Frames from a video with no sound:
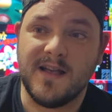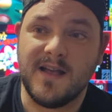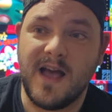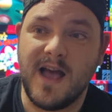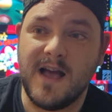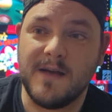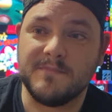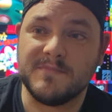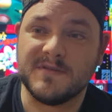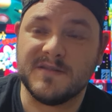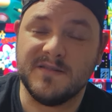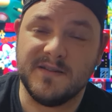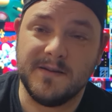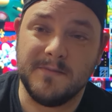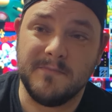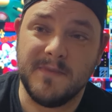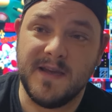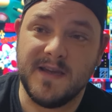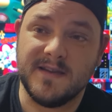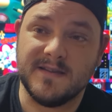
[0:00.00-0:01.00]
Absolutely
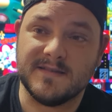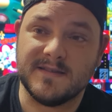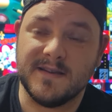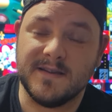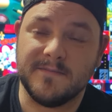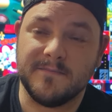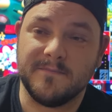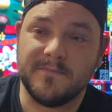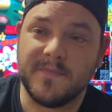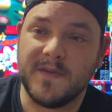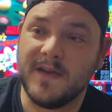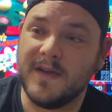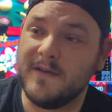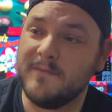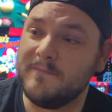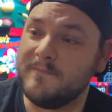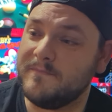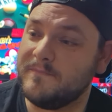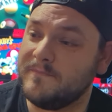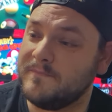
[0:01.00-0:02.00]
amazing.
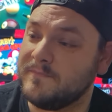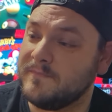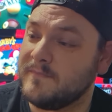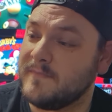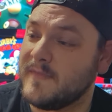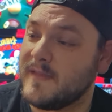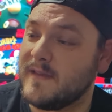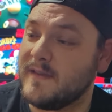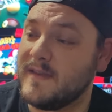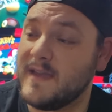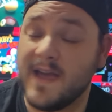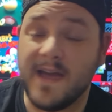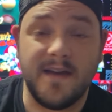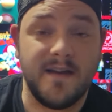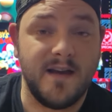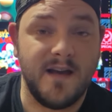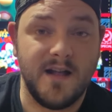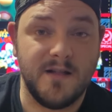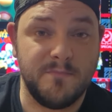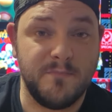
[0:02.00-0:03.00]

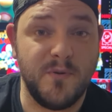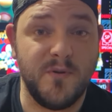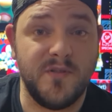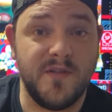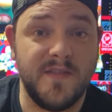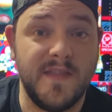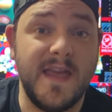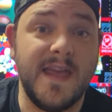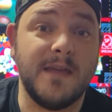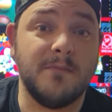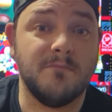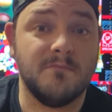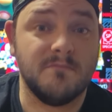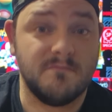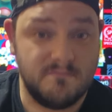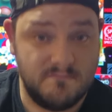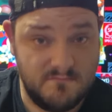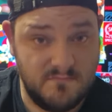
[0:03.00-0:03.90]
I'll put the name